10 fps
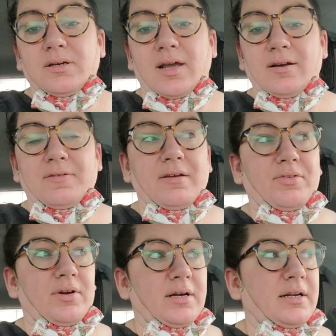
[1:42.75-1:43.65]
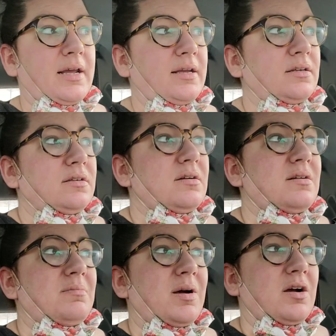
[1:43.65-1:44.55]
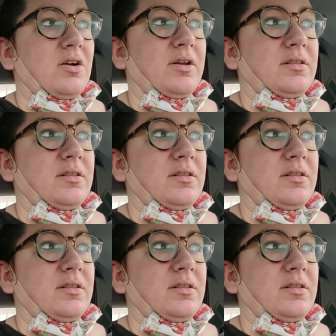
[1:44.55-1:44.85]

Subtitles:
9 to 5:30 today. I'm hungry,